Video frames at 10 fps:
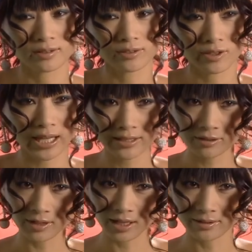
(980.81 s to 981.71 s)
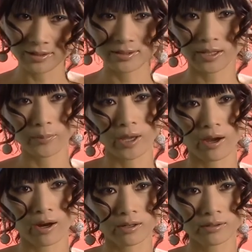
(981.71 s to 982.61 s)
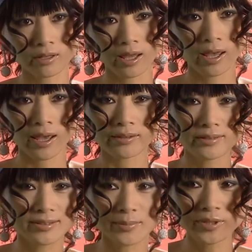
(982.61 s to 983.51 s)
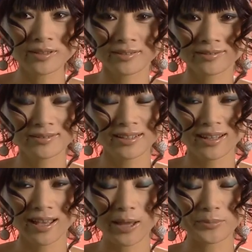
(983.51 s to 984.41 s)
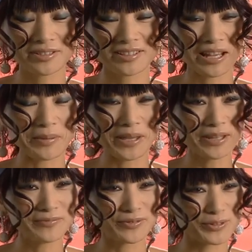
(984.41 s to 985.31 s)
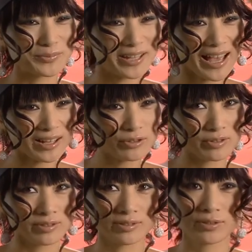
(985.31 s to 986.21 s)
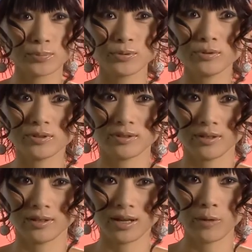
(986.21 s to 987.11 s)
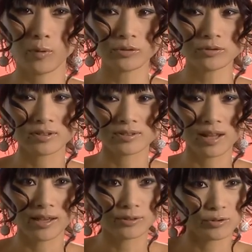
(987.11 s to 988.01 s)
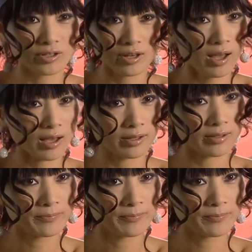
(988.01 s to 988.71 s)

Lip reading: There's a candlelight inside my heart. And it's something I'm just like made for, to be actress. There's a beauty there. I want this light to shine.